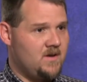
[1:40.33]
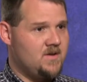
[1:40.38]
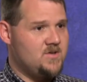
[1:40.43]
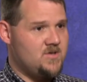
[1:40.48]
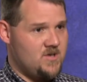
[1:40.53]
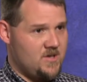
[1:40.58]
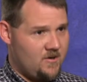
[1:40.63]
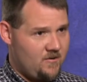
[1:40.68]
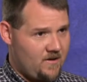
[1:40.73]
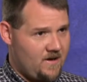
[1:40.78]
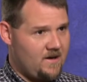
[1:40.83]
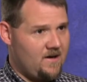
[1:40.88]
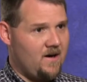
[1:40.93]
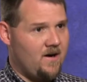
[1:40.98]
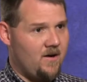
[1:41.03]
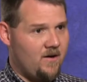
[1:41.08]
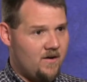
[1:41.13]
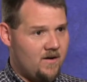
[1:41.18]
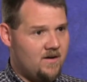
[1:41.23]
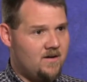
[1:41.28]
generate
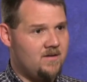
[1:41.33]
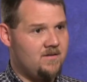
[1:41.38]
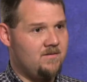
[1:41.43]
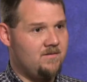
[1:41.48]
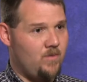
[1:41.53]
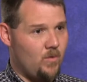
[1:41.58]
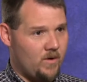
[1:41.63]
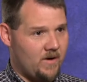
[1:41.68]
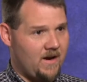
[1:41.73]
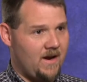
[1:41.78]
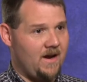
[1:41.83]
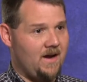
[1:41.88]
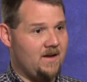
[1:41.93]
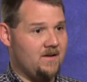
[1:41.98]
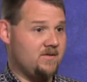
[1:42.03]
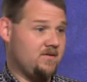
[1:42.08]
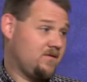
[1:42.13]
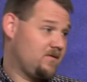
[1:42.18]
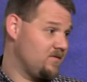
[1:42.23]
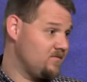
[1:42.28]
our
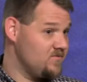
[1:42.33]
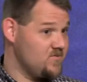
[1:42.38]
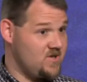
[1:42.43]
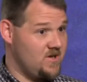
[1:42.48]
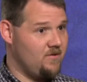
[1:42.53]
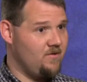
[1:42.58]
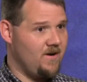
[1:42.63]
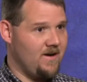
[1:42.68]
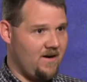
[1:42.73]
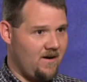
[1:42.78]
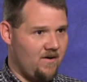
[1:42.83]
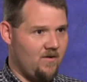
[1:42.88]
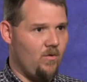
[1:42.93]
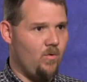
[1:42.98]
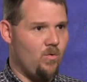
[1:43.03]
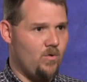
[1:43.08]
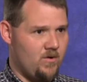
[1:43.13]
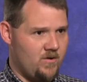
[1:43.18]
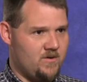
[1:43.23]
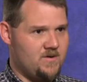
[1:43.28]
forecasts, generate our
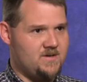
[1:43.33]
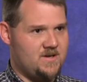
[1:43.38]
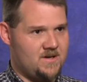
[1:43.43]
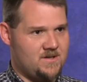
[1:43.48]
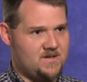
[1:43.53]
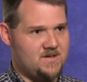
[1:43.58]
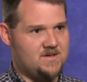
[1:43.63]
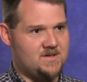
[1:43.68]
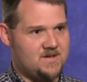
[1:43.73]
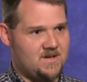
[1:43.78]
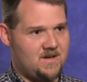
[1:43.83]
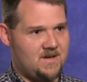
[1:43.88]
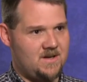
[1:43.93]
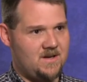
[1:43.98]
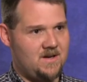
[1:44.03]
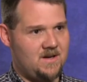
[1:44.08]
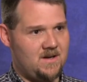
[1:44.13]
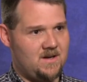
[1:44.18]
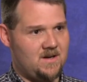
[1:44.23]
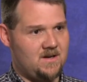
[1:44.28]
orders, I should say,